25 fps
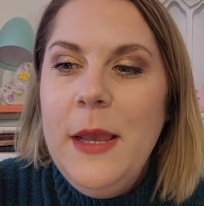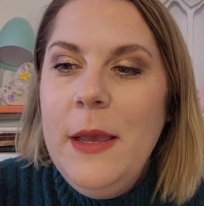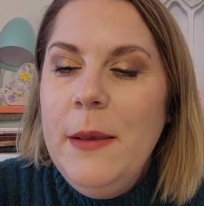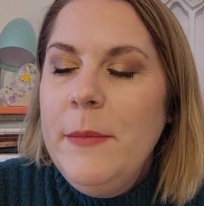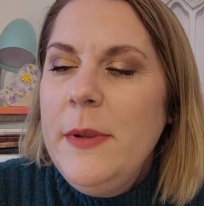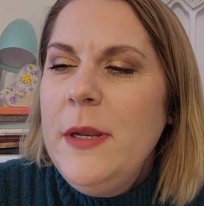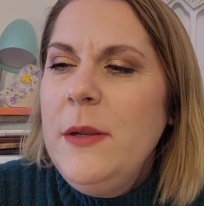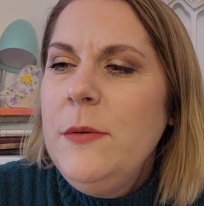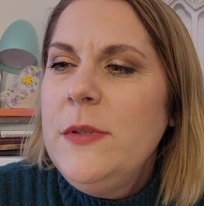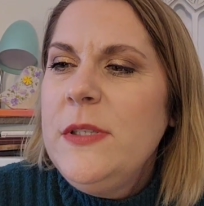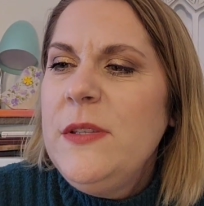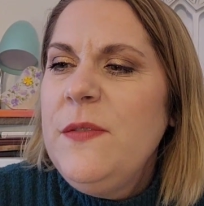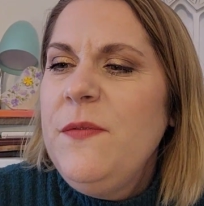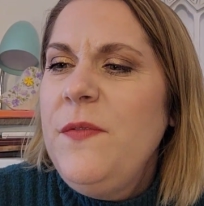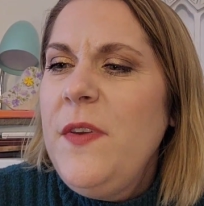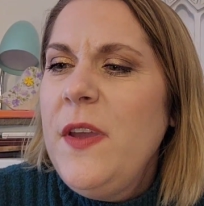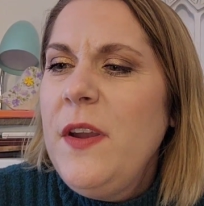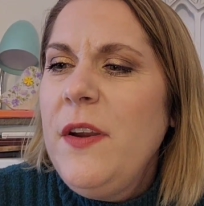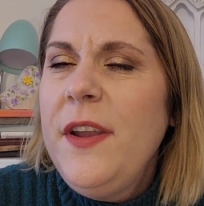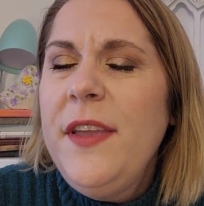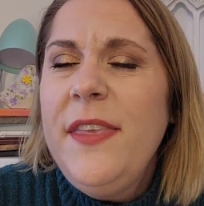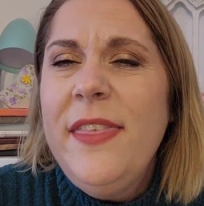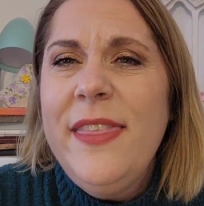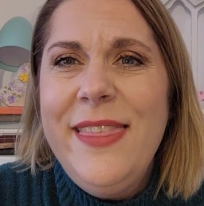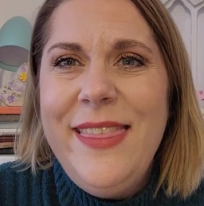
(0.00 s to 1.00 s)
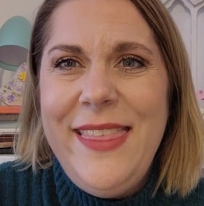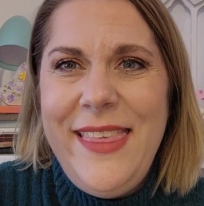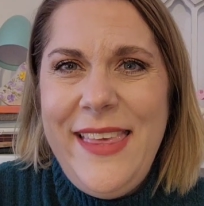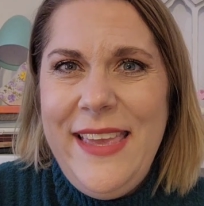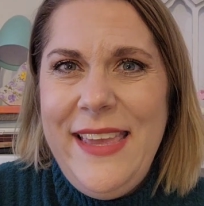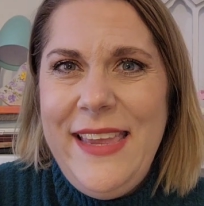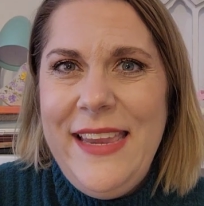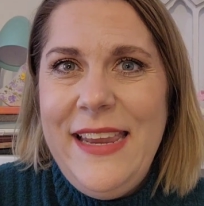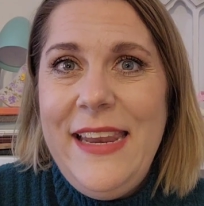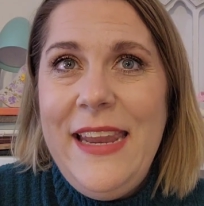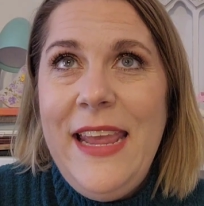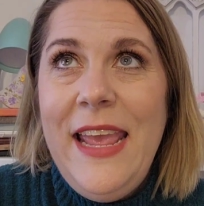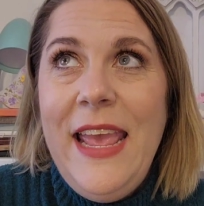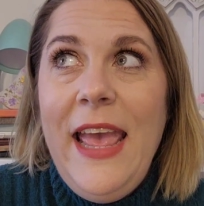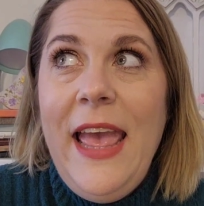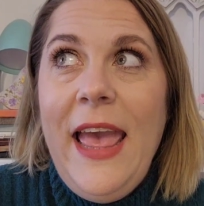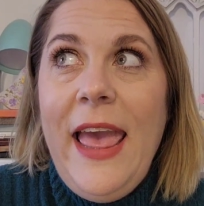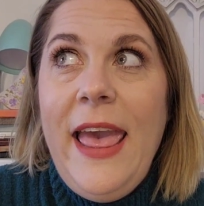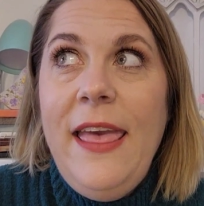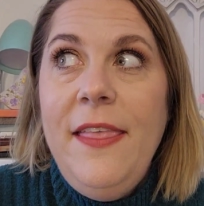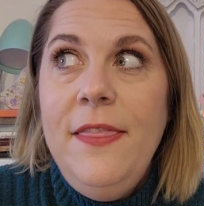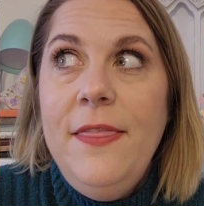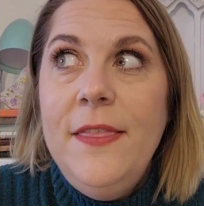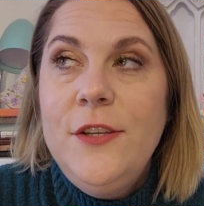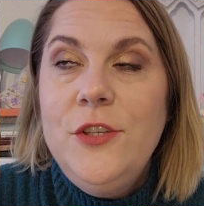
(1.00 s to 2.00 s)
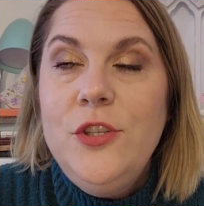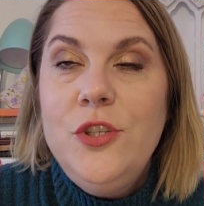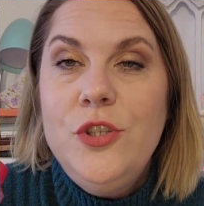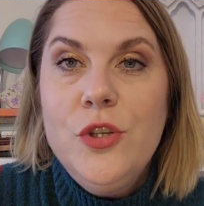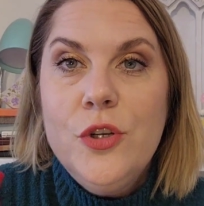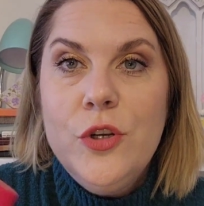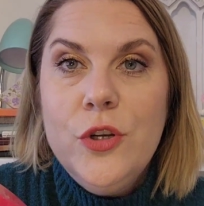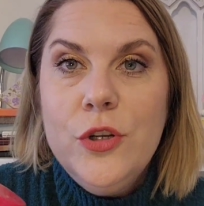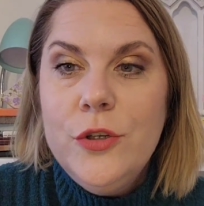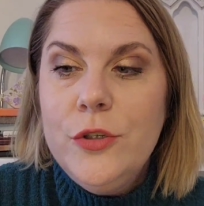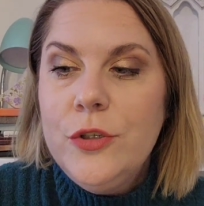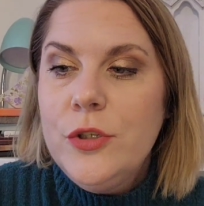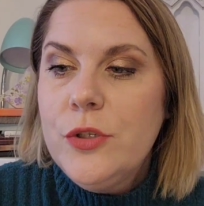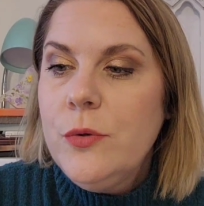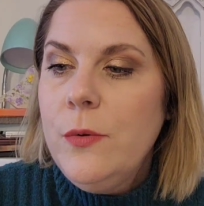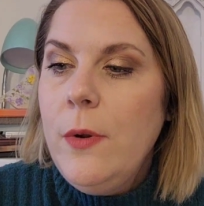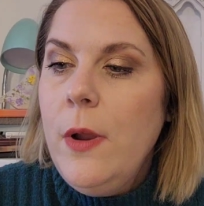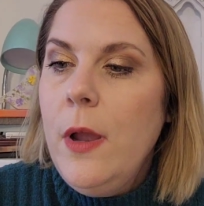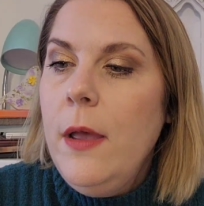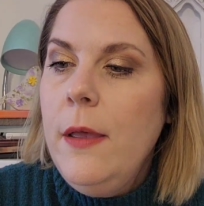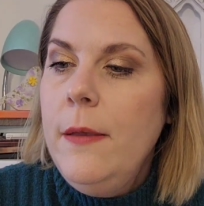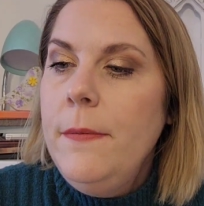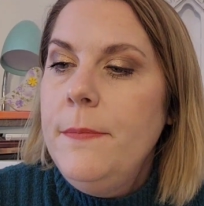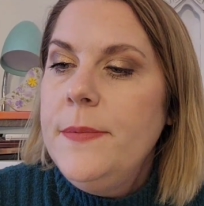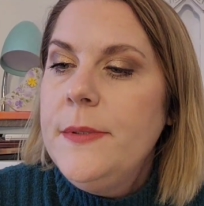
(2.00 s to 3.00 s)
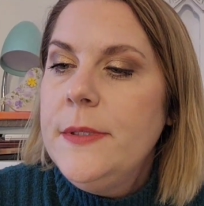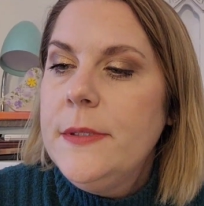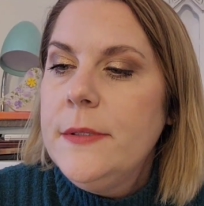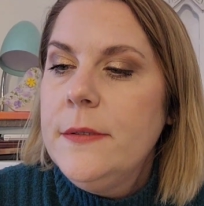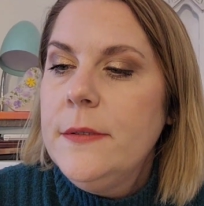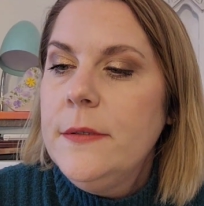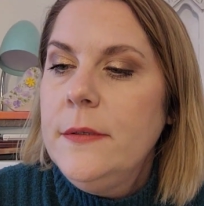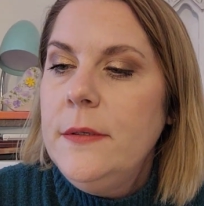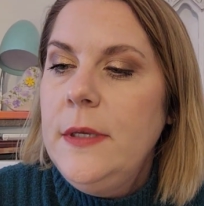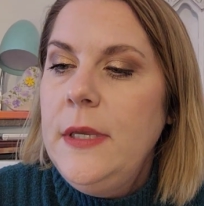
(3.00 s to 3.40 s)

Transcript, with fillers: but it was very thin, and the sugar scrubs